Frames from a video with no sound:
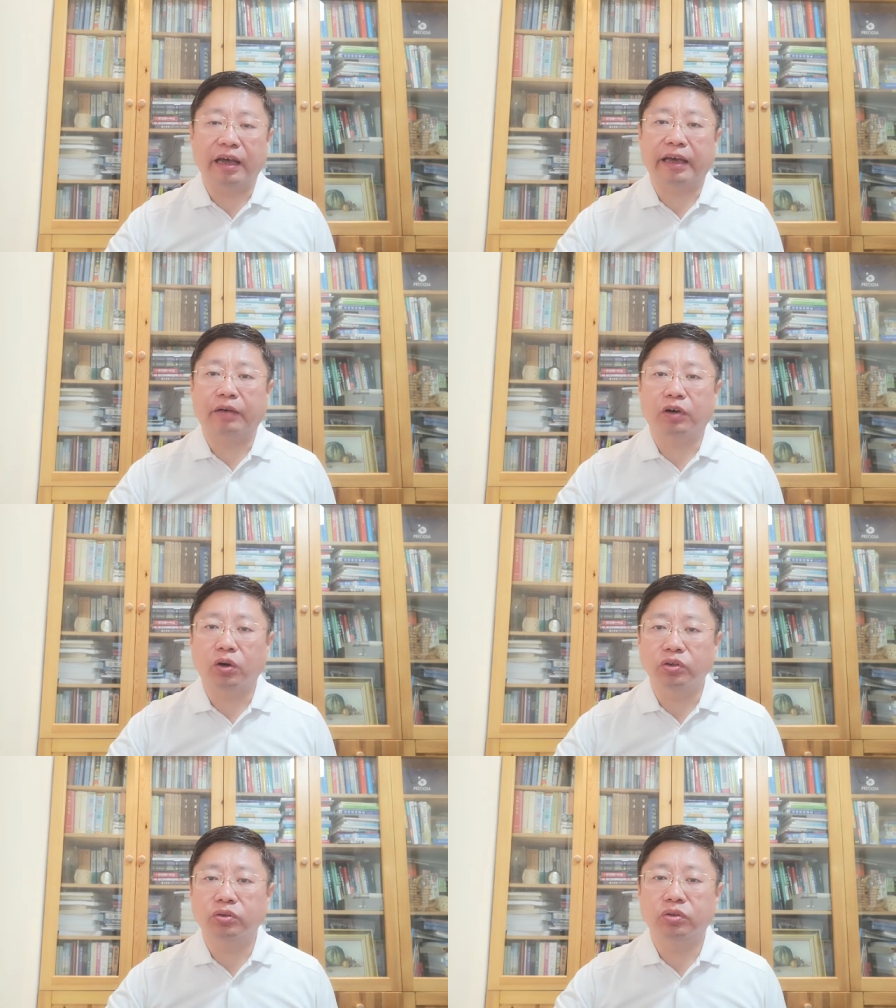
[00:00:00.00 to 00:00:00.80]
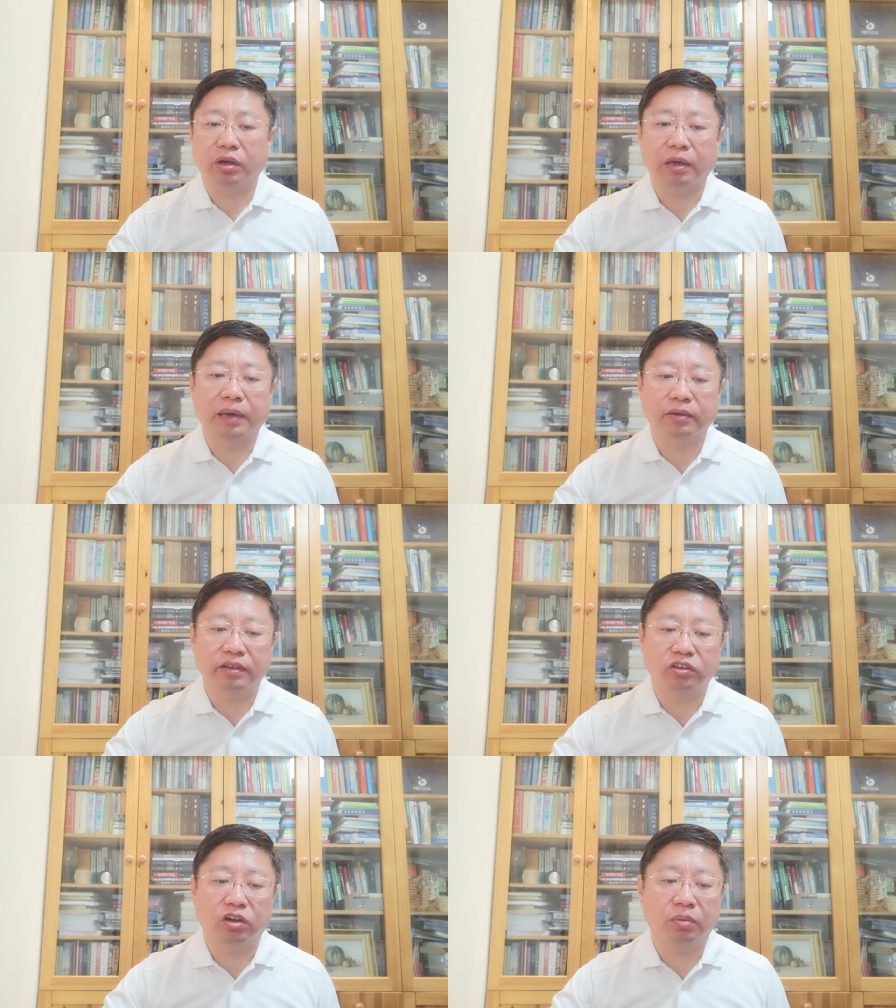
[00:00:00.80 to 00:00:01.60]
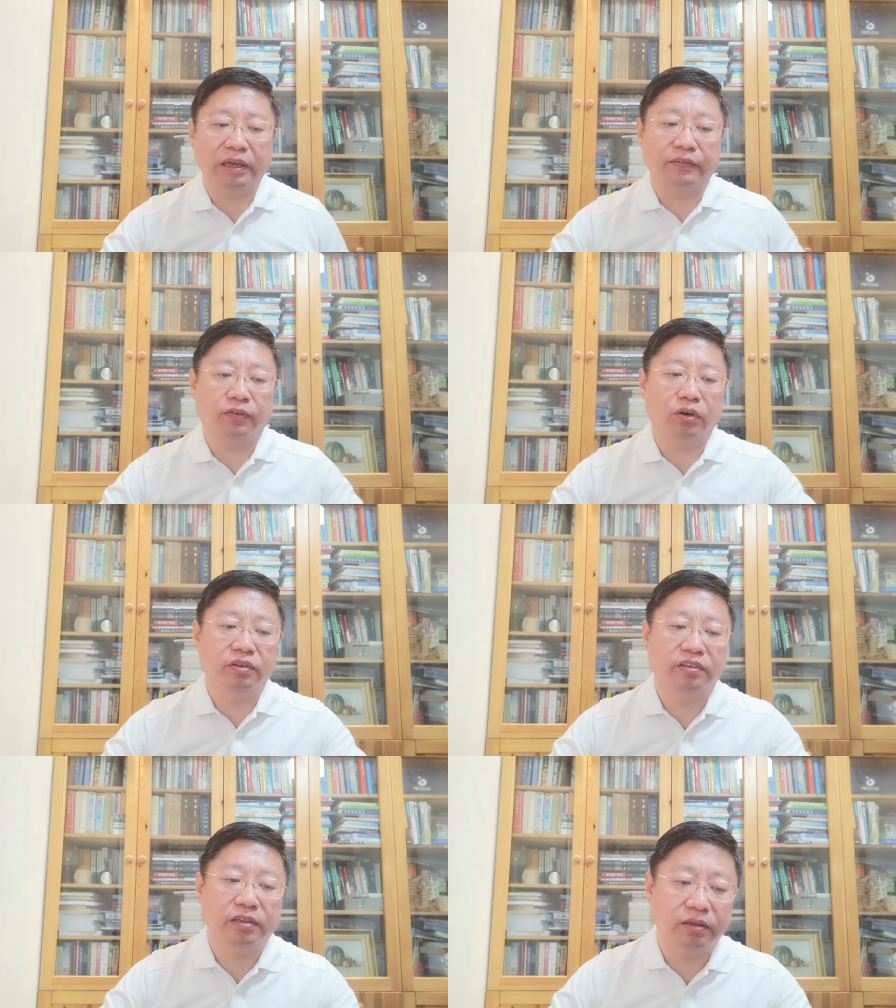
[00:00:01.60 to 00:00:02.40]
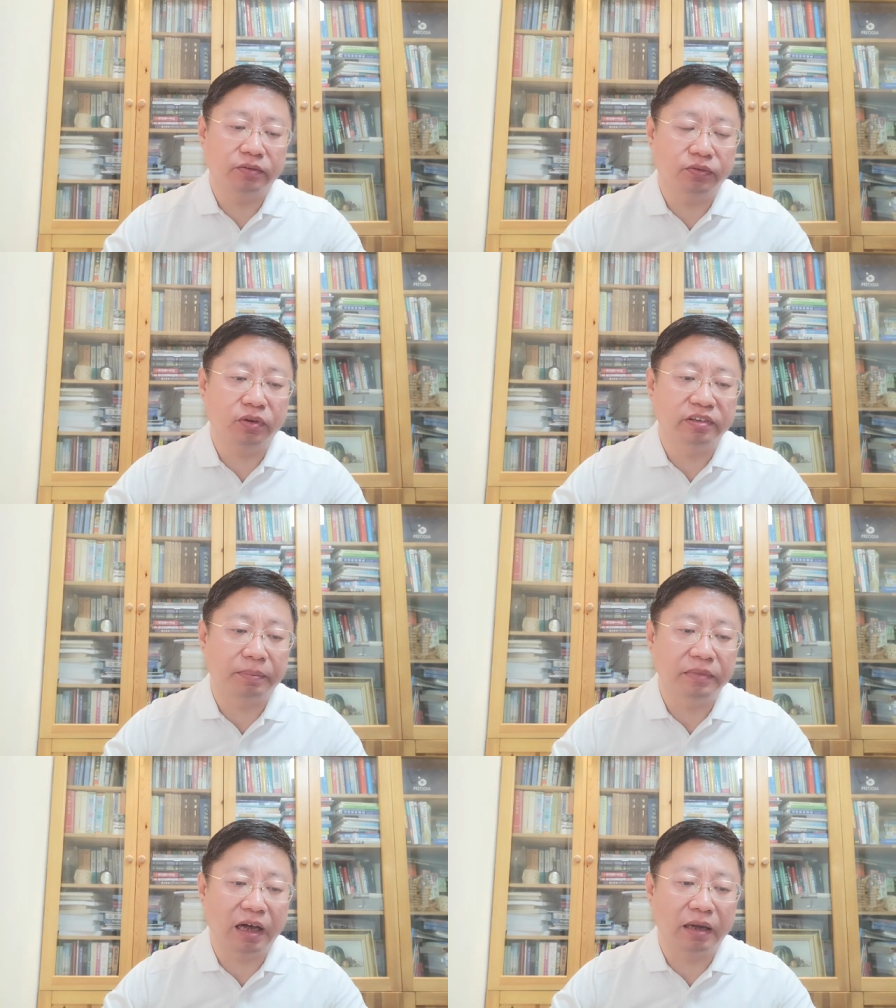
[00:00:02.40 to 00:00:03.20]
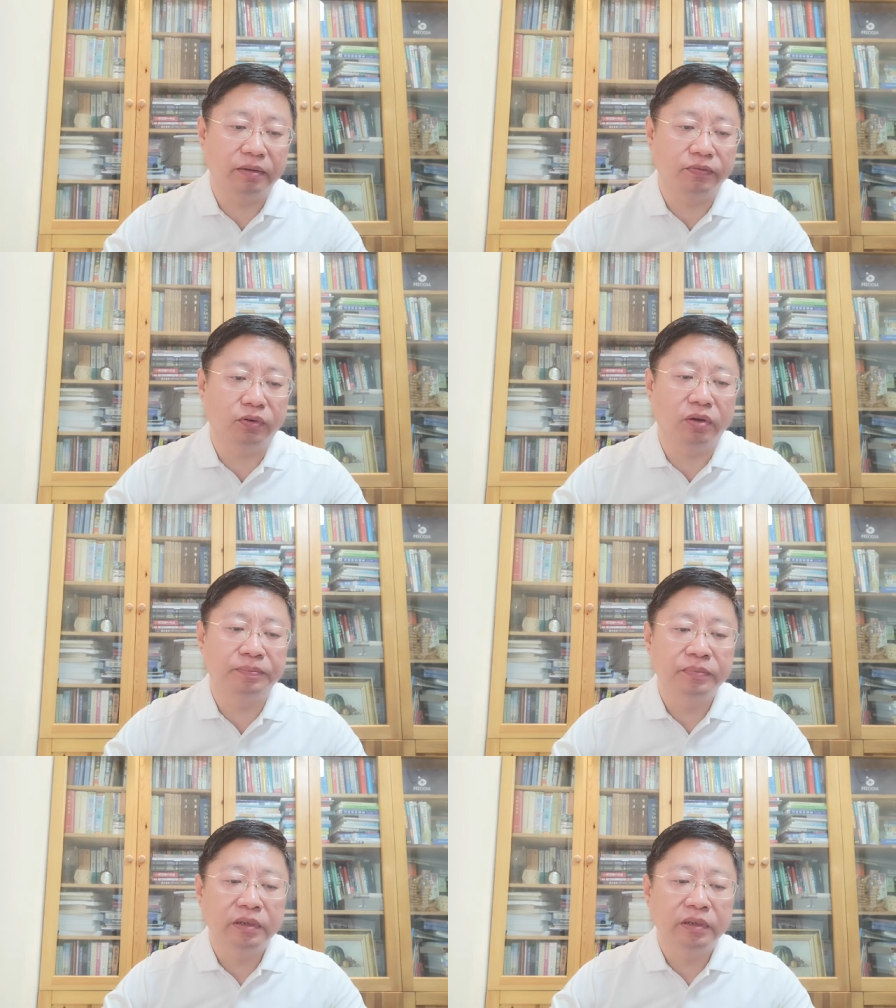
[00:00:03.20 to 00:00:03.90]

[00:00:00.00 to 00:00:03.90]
I have also talked about this topic for some time, for